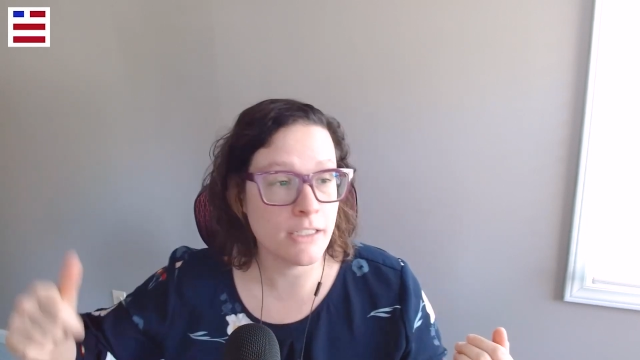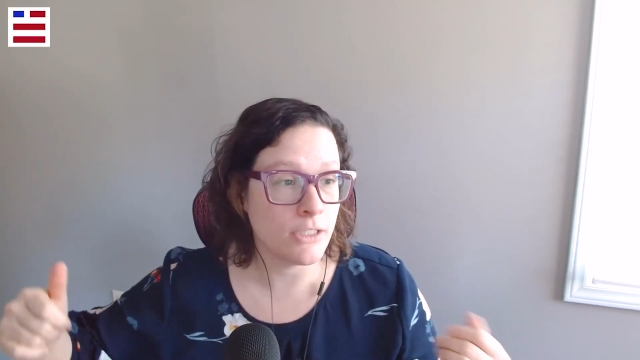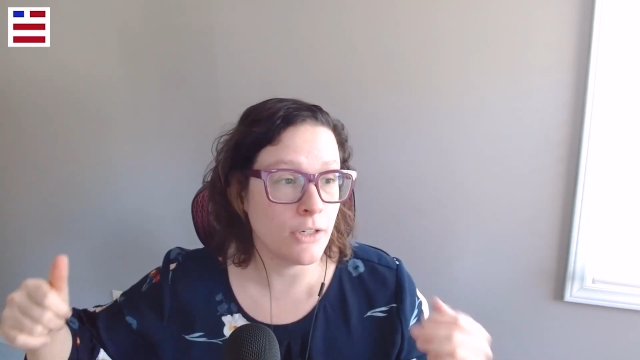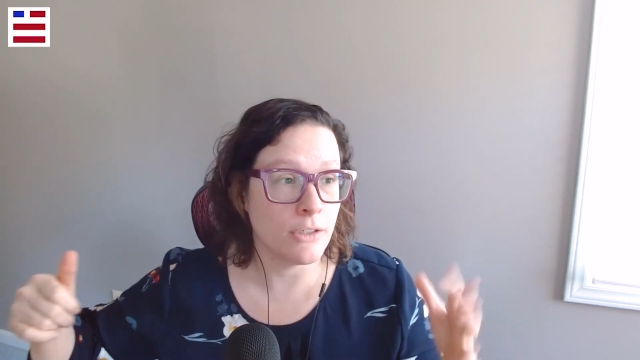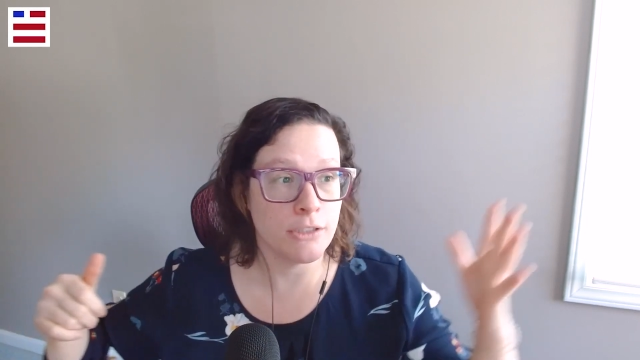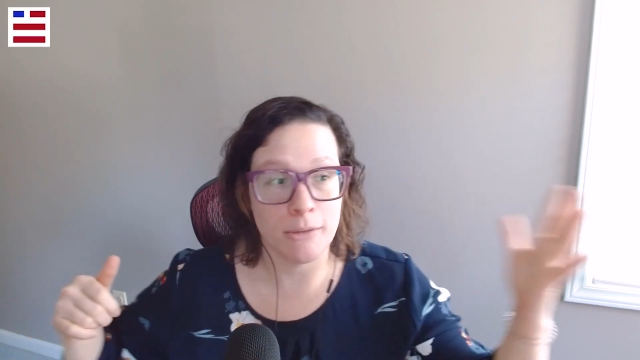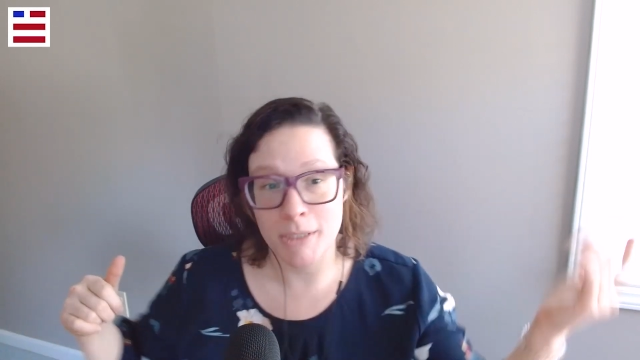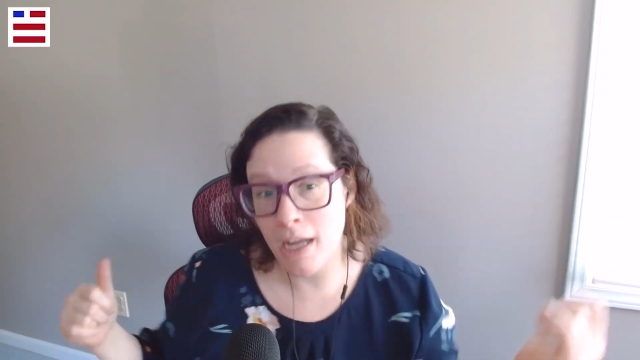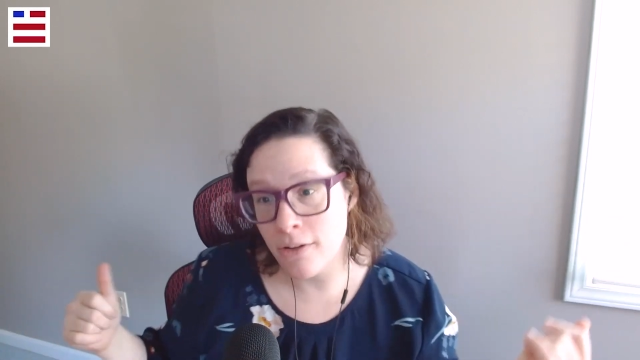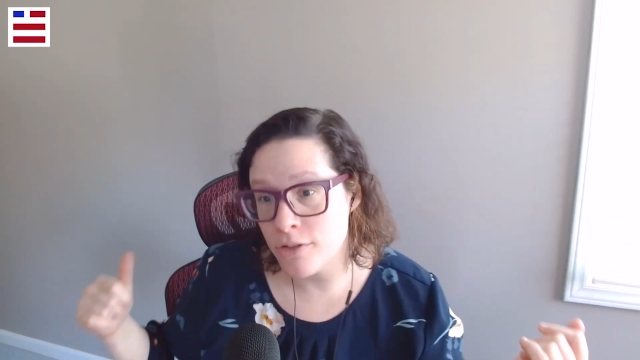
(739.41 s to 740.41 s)
you go to your
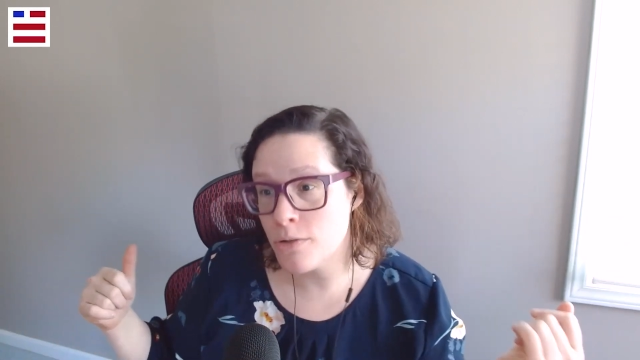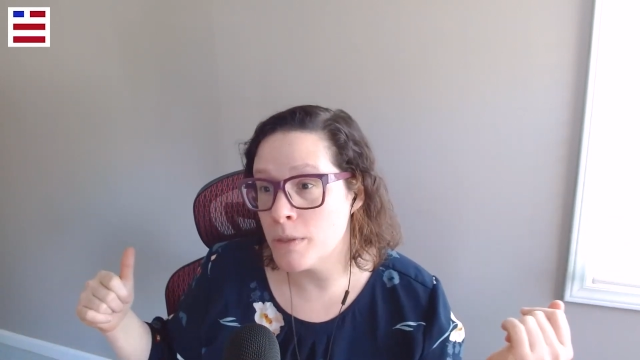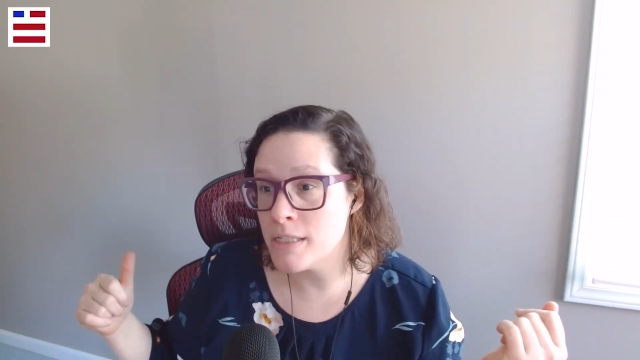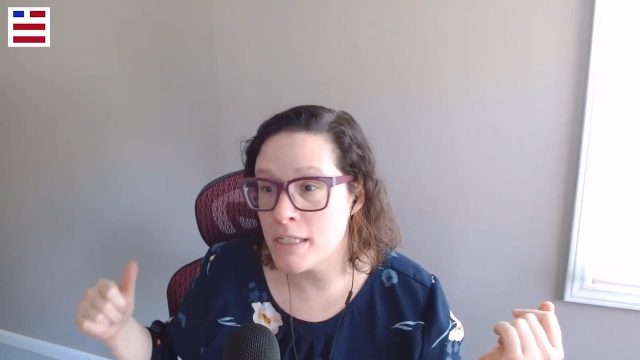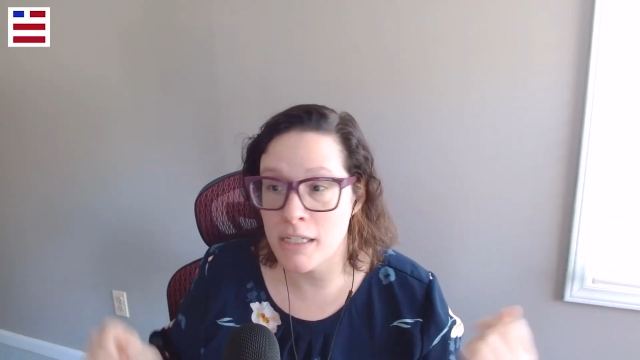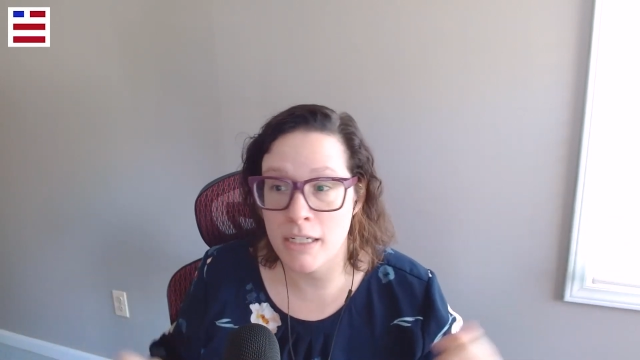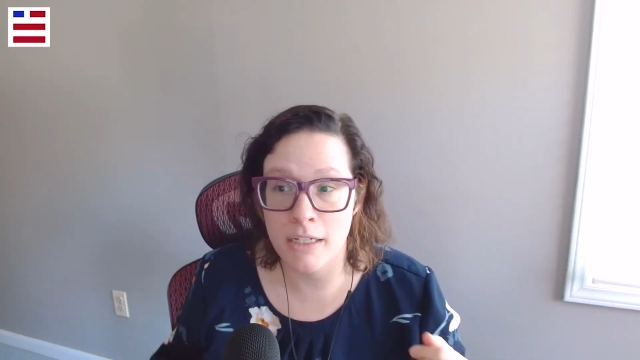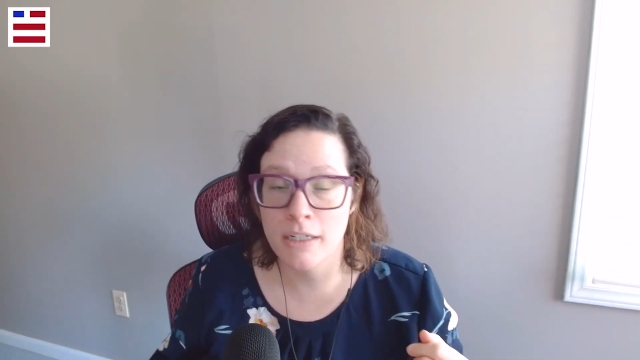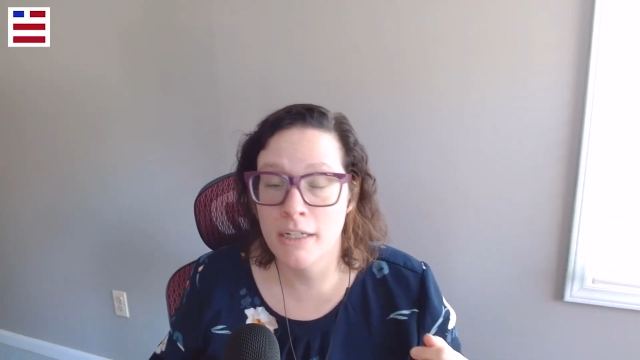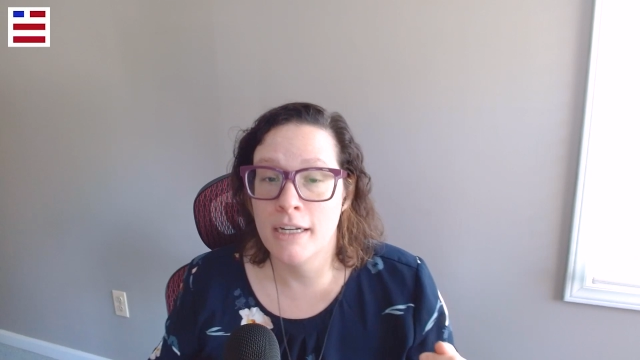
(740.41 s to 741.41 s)
dermatologist once a year,